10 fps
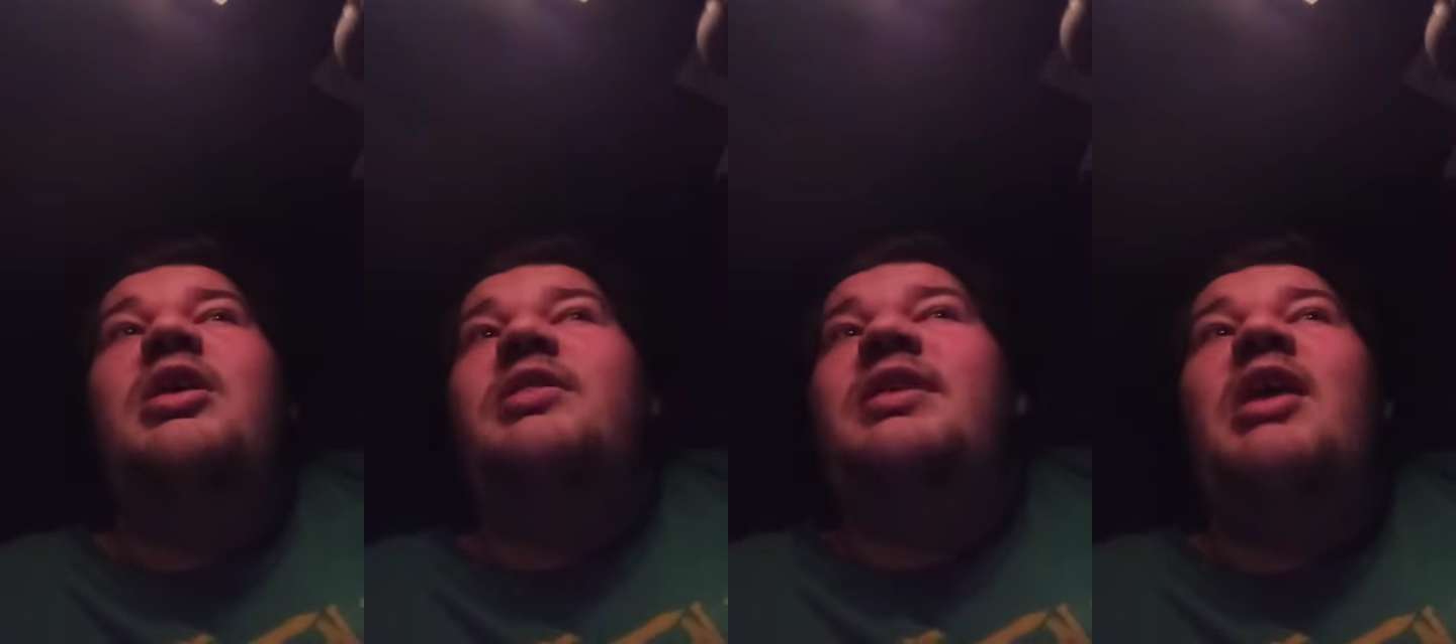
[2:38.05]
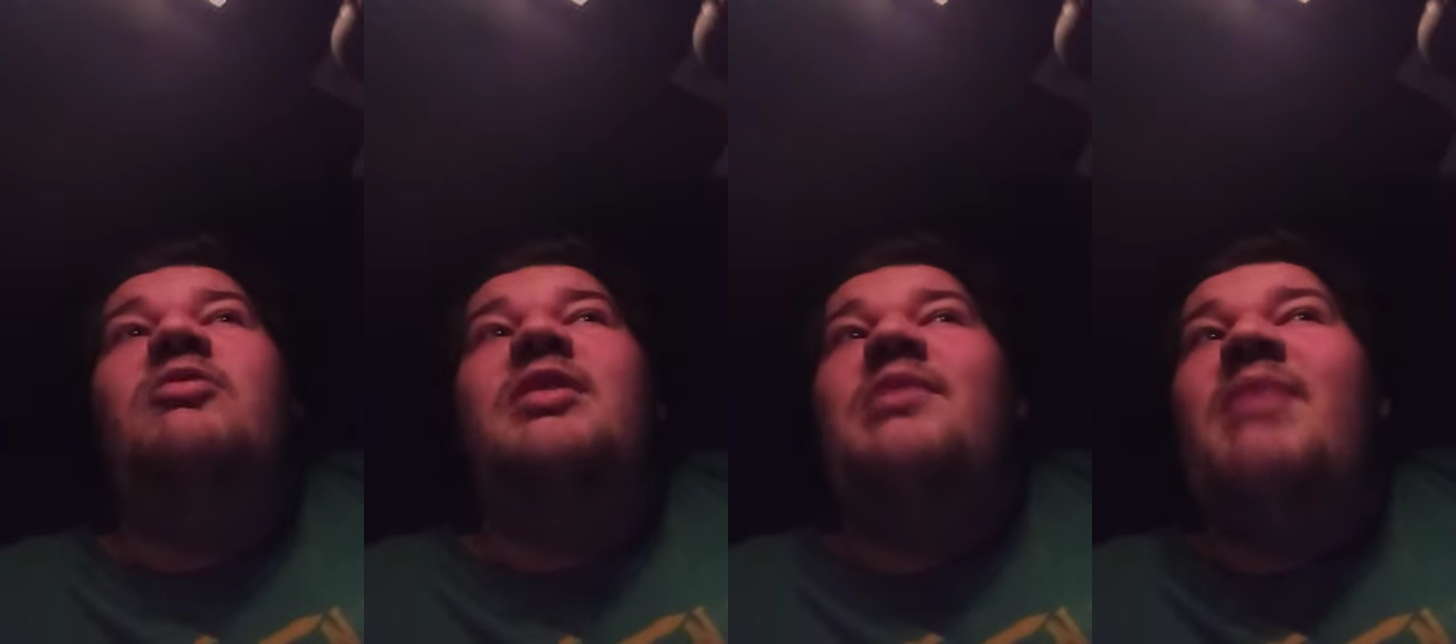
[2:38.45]
in
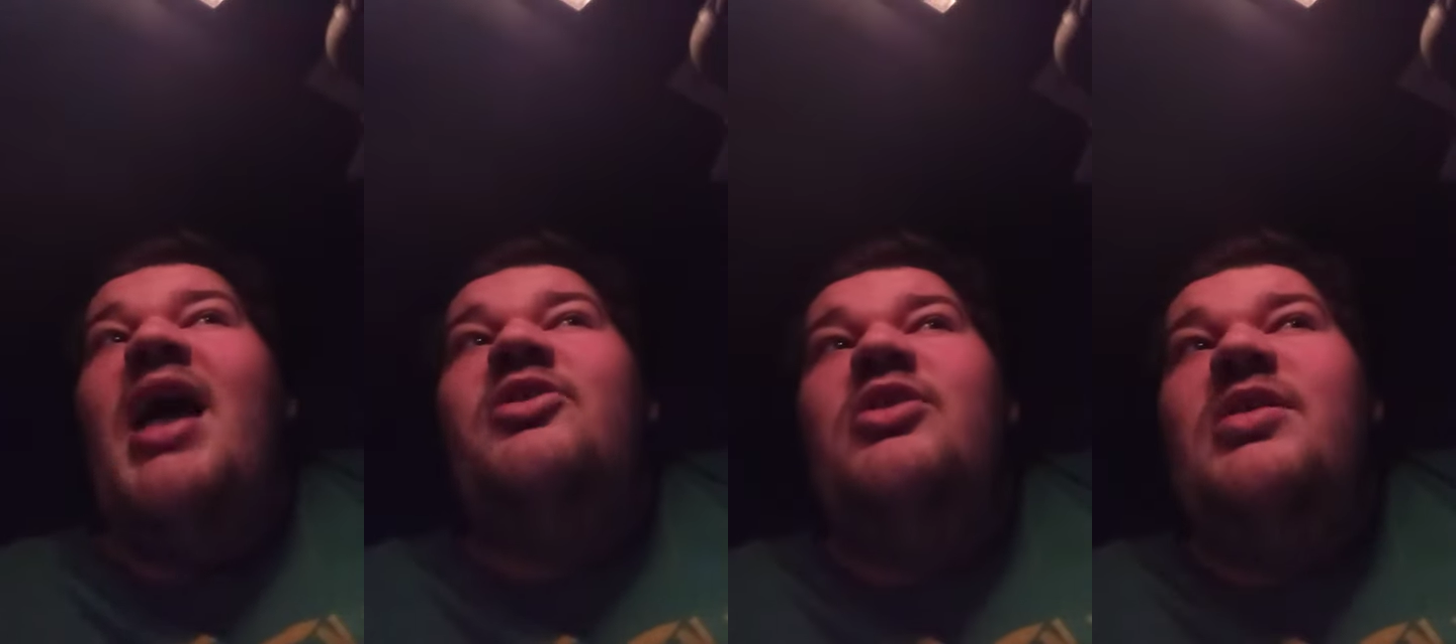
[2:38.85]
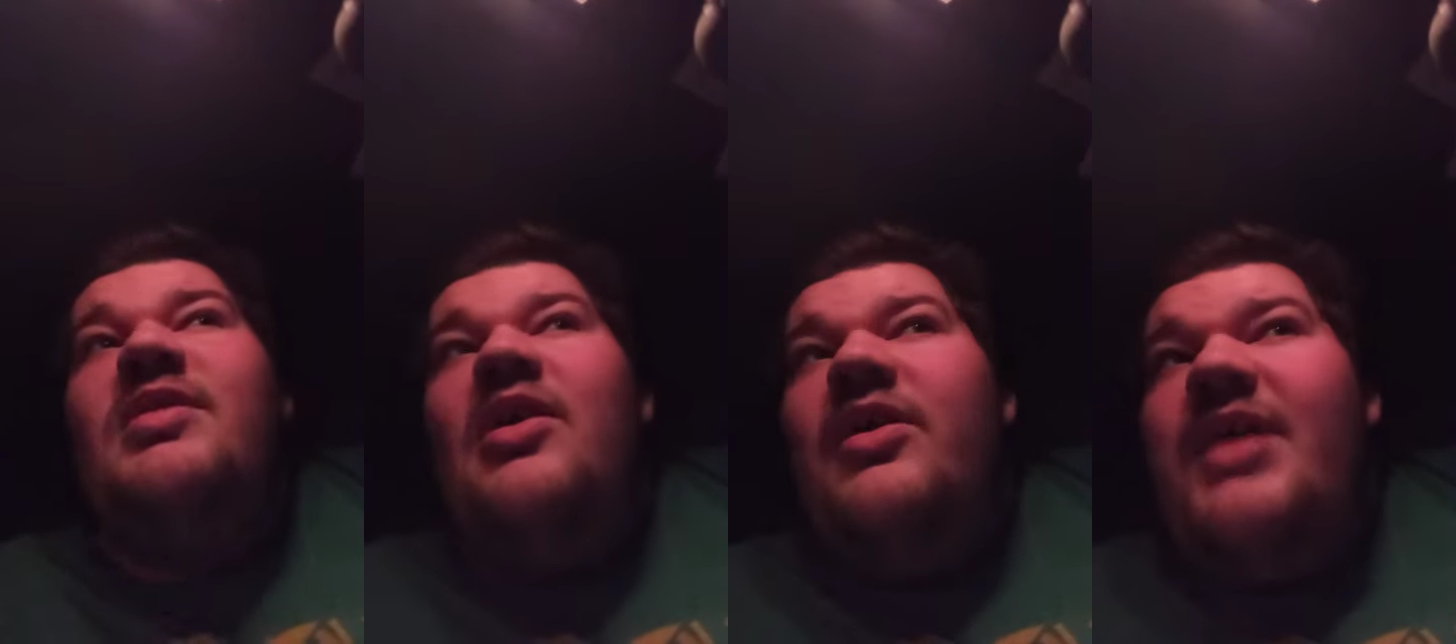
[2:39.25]
TLC
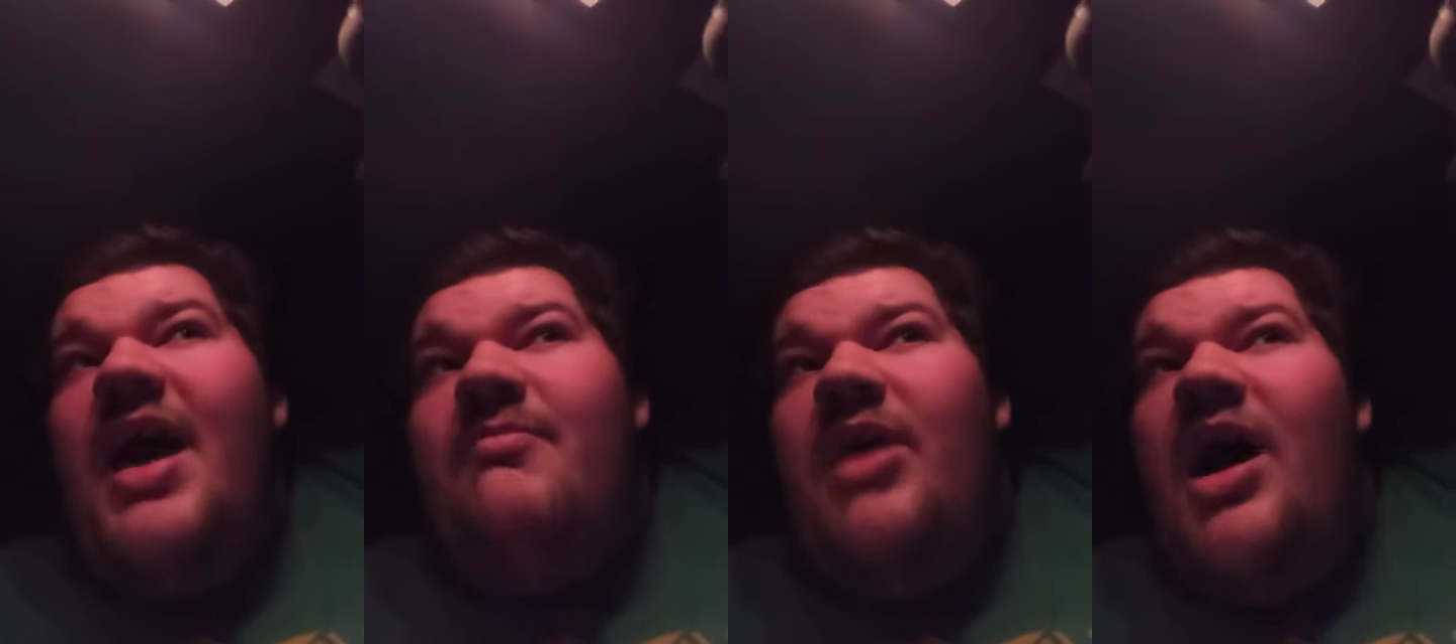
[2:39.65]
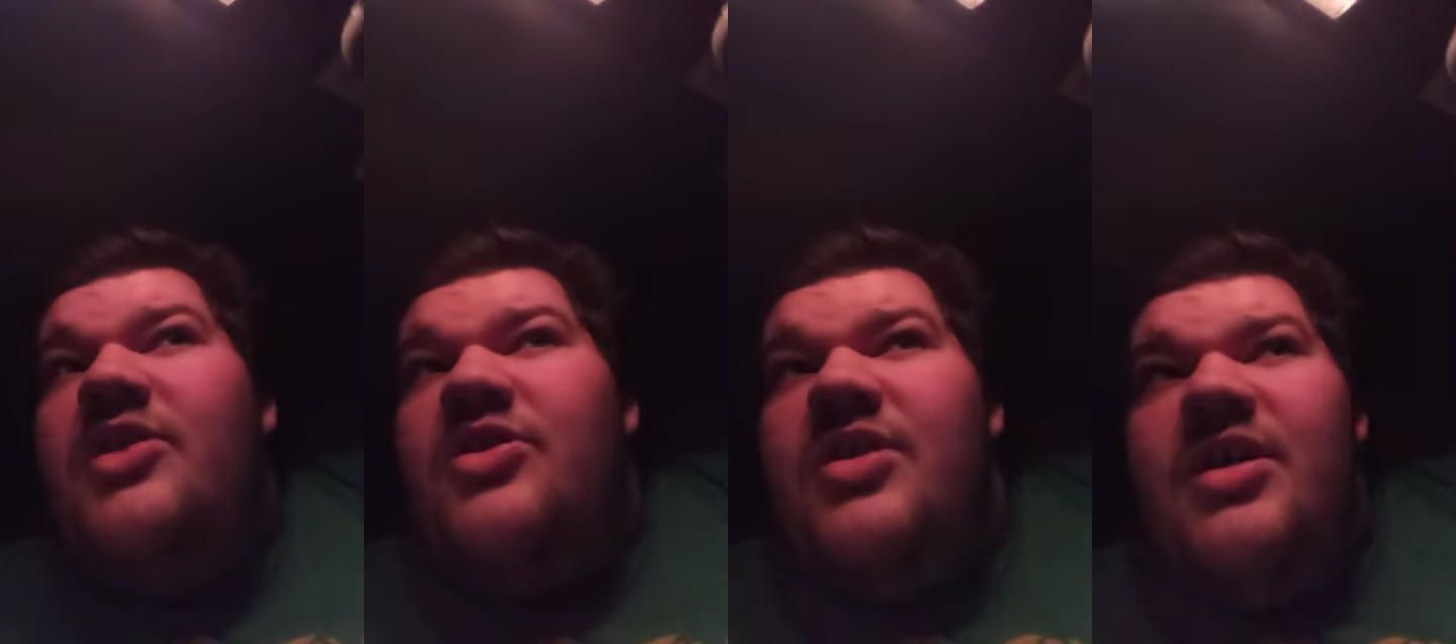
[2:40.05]
matches that
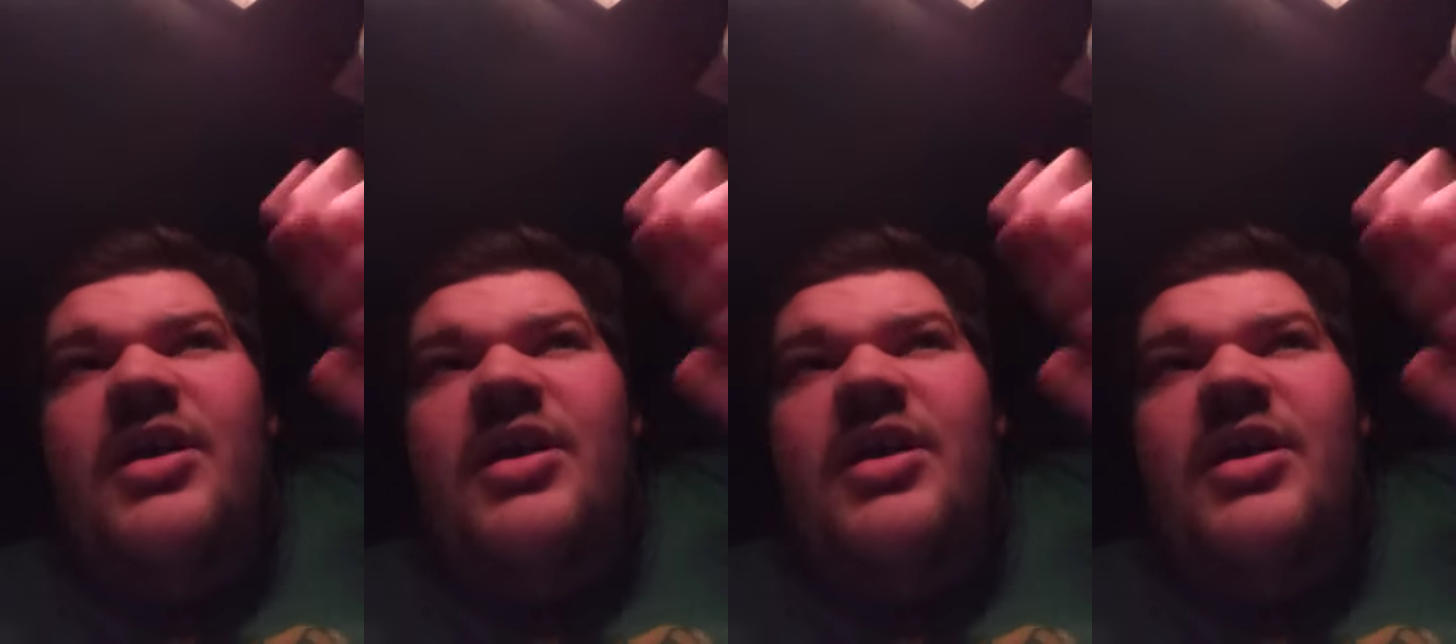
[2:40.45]
much.